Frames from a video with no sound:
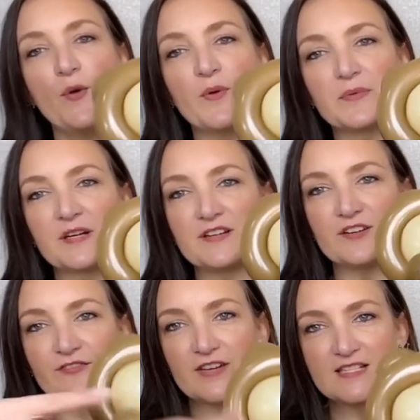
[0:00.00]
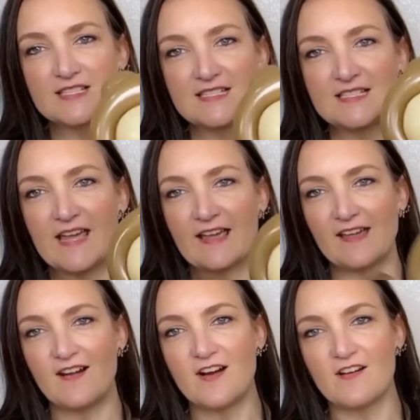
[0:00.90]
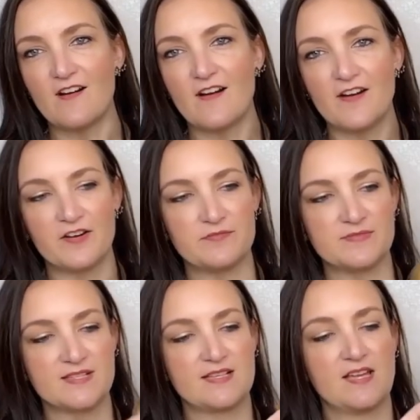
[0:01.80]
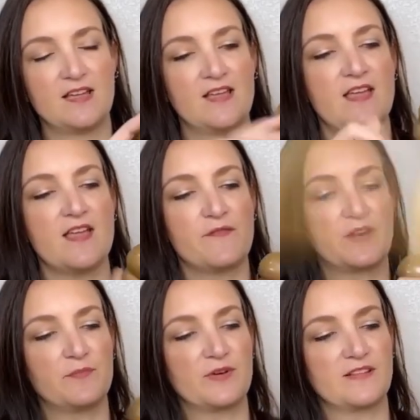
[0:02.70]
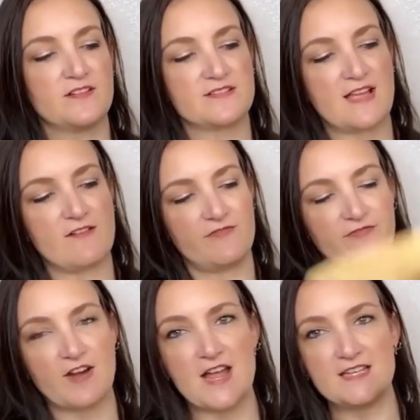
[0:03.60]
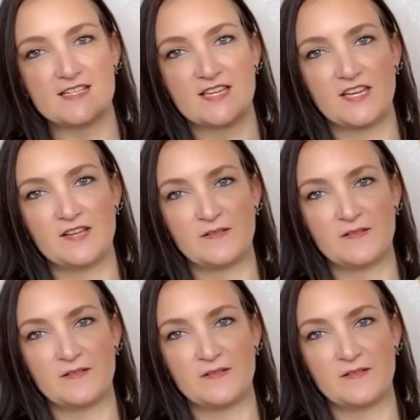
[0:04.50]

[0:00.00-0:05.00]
What we're gonna do first is take our arms, we're gonna bring those out front